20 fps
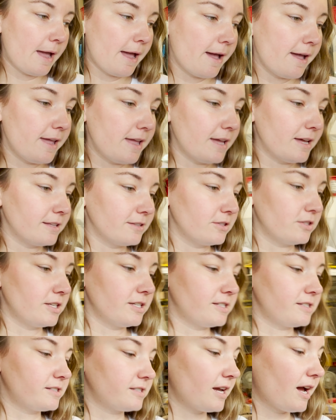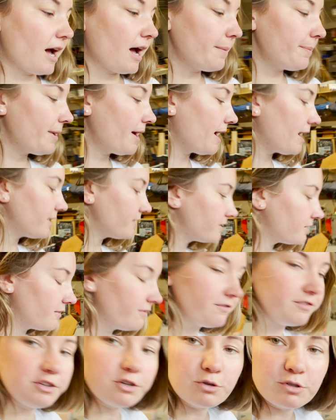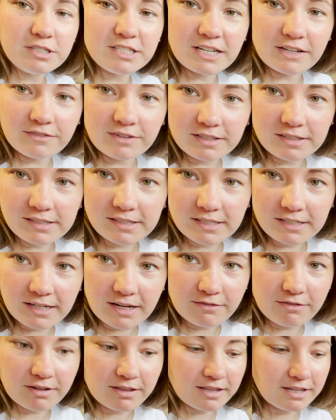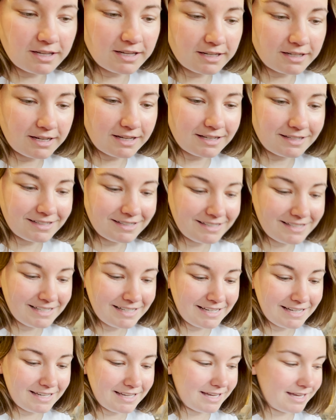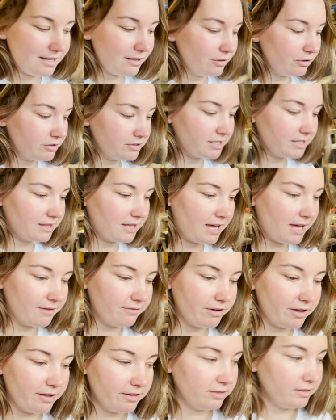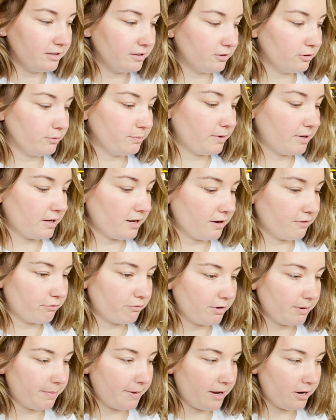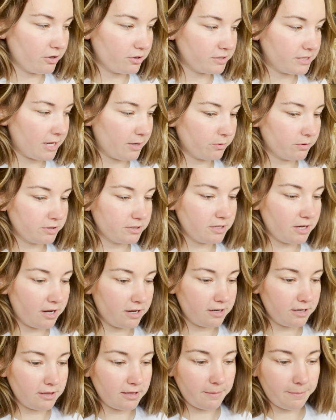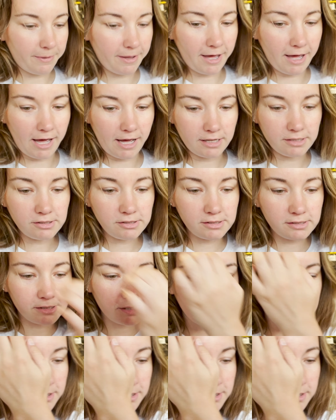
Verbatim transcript: And this top has a few divots and everything in it and it looks like they have a little bit of repairs that were done in the past.